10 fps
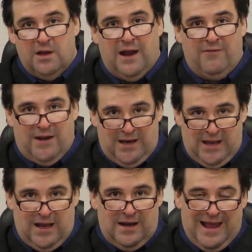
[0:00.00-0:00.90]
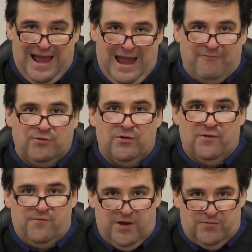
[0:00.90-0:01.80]
And then again, after the
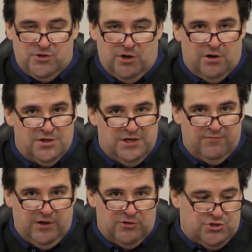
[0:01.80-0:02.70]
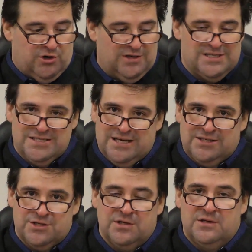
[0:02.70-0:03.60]
5th charge, if there's charge
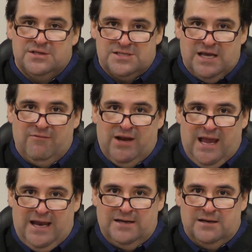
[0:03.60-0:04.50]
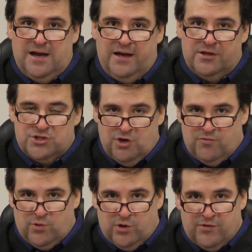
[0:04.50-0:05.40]
6, 7, 8, 9, and so
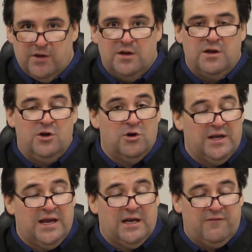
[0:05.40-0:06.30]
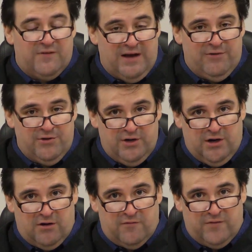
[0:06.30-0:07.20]
forth, you're looking at a
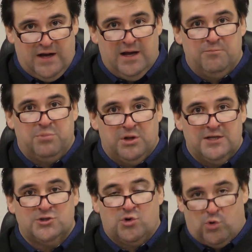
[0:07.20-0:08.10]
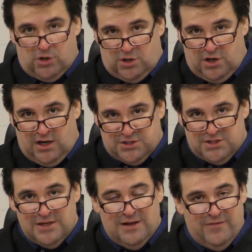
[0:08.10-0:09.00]
$500 fine plus court
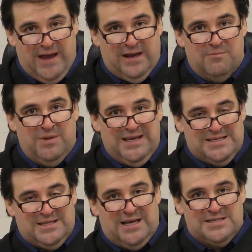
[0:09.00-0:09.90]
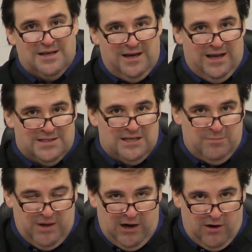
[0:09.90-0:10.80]
costs that can be assessed against a
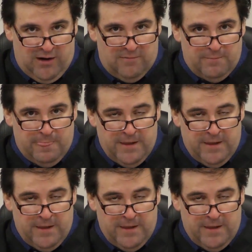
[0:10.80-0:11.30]
parent.